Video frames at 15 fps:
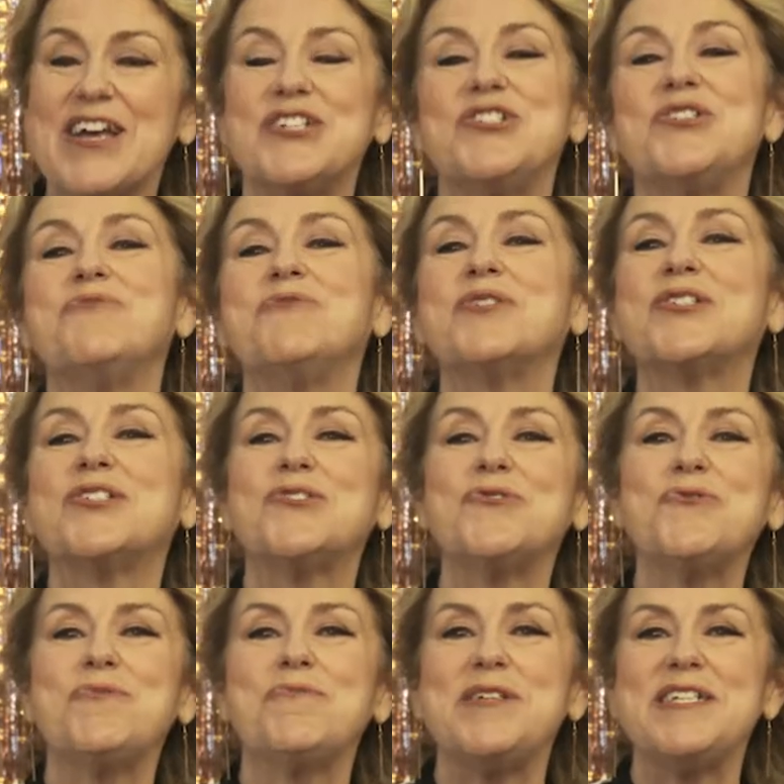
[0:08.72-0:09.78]
She will
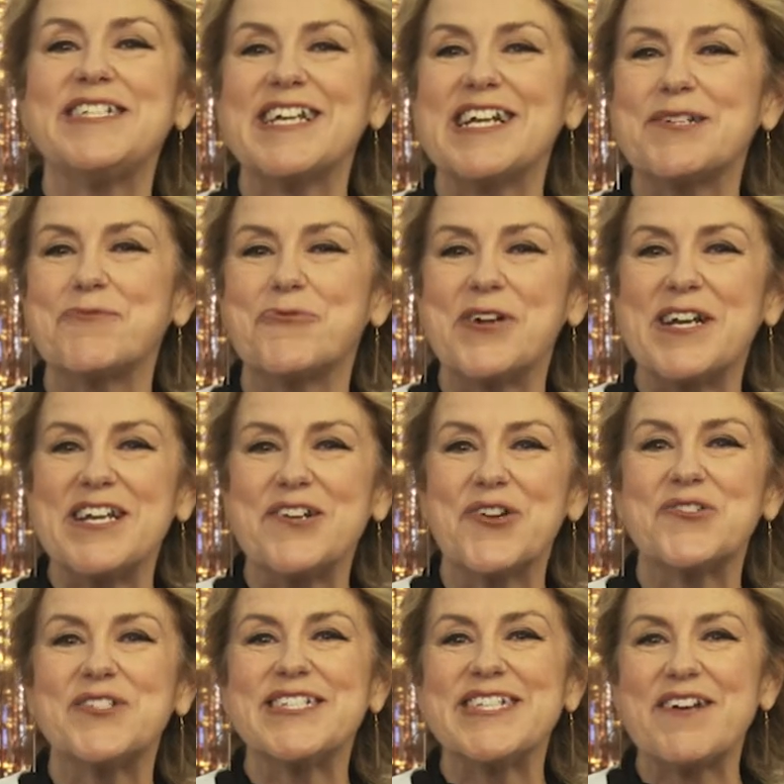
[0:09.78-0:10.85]
soon be celebrating
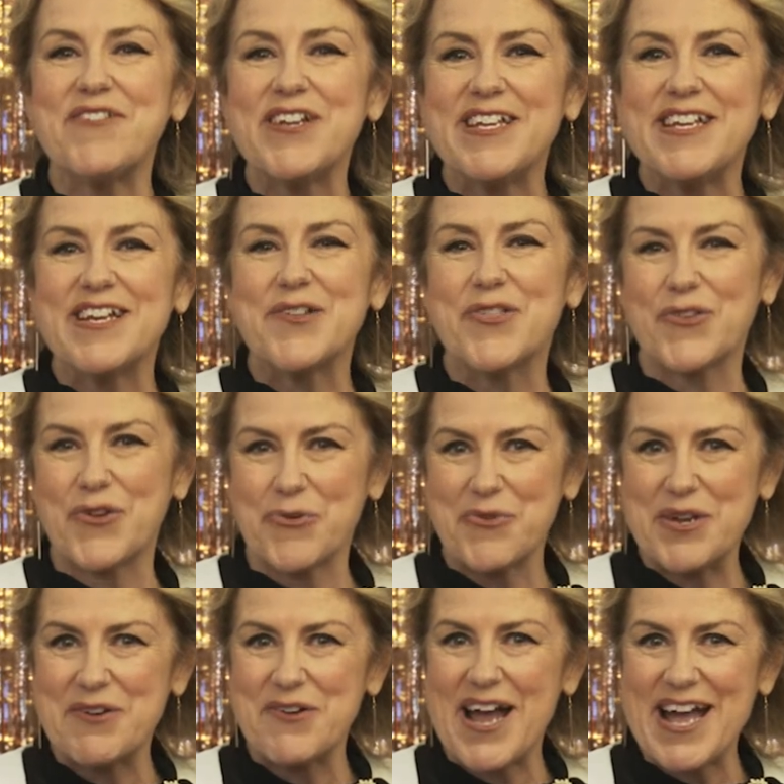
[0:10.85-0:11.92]
her 70th
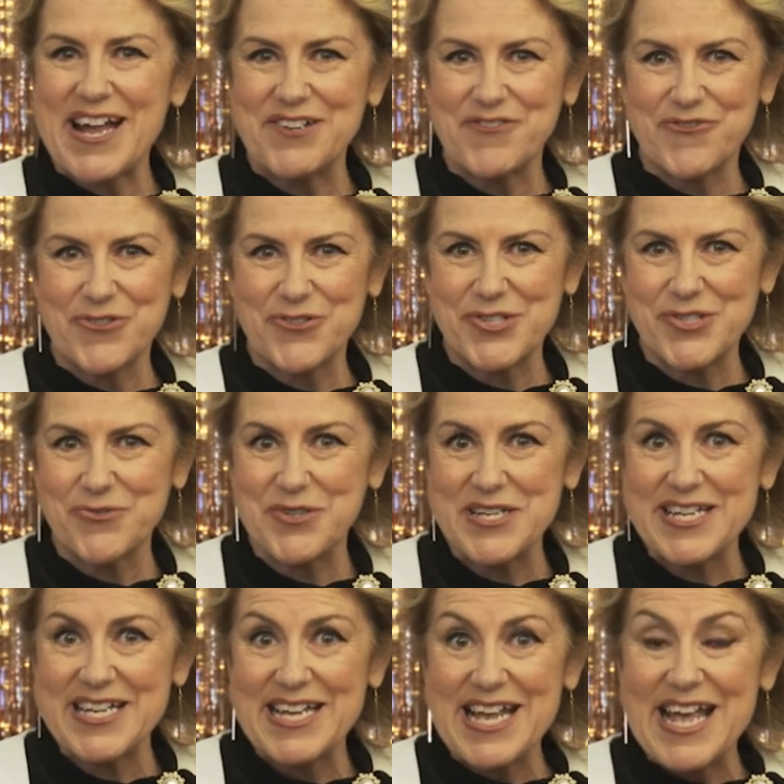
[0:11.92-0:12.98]
career
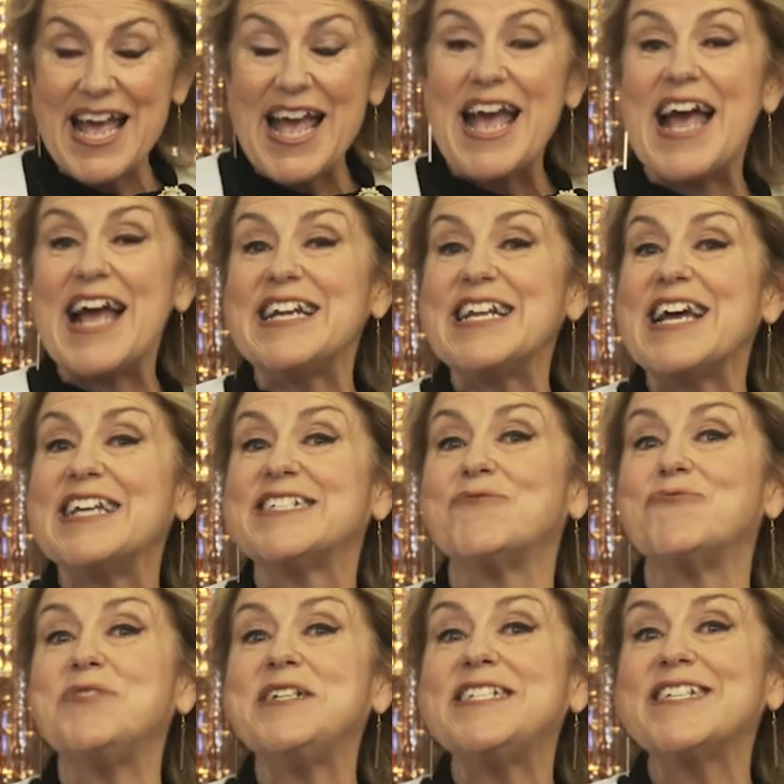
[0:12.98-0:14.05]
anniversary and has
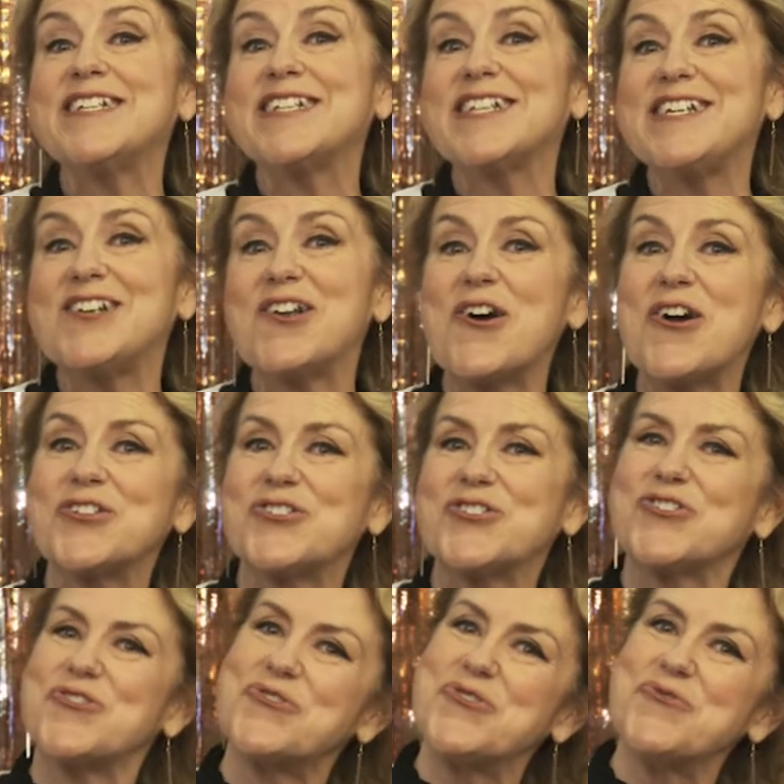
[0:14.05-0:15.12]
recently
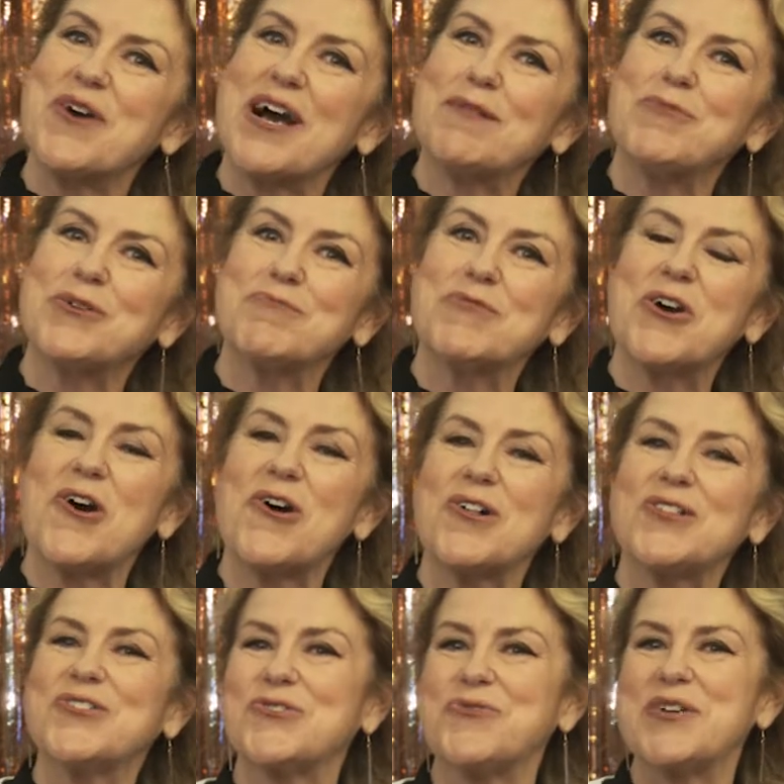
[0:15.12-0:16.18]
launched her new album
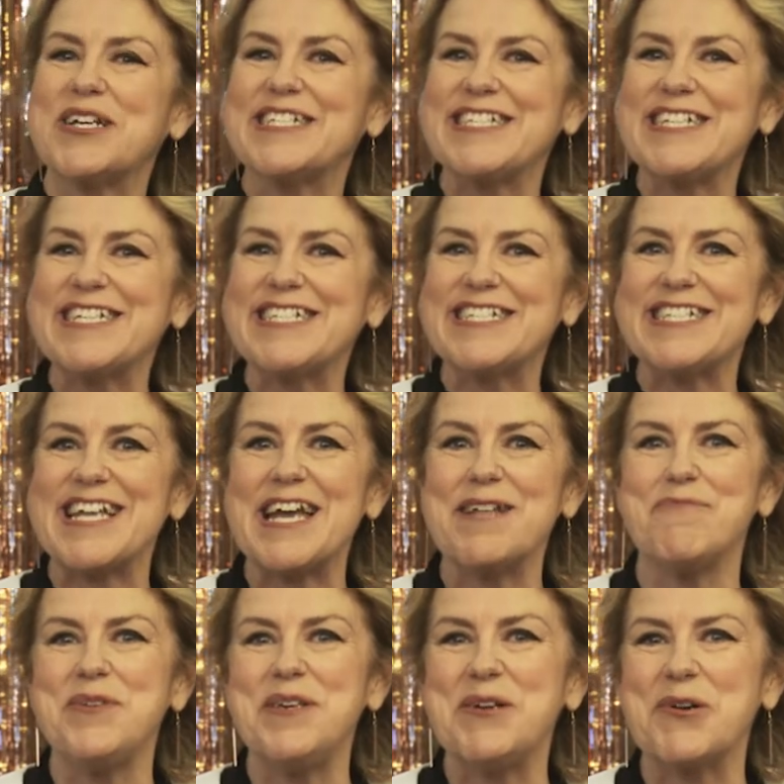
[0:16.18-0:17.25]
called To Exist
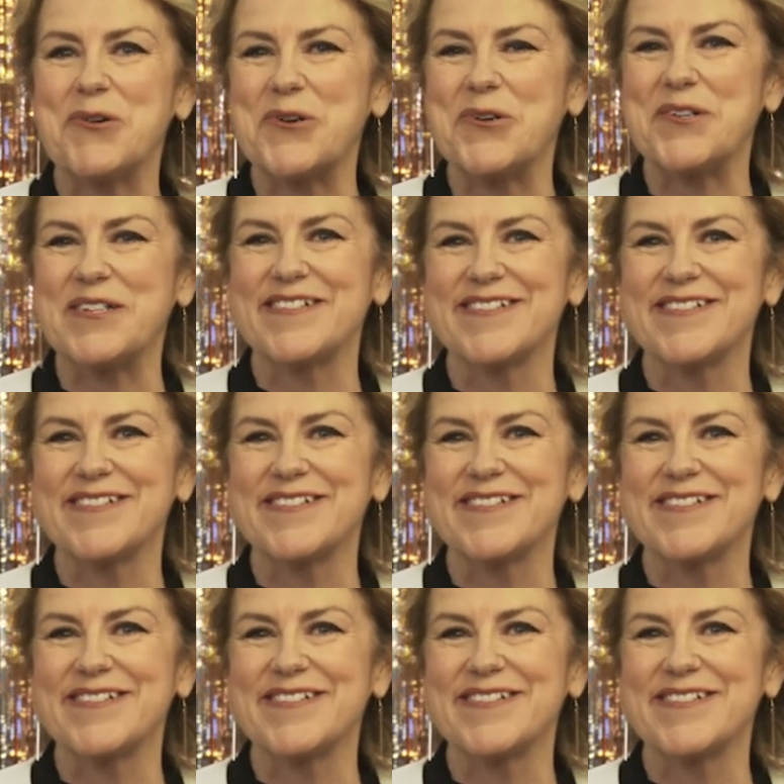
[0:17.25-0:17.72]
and Be Heard.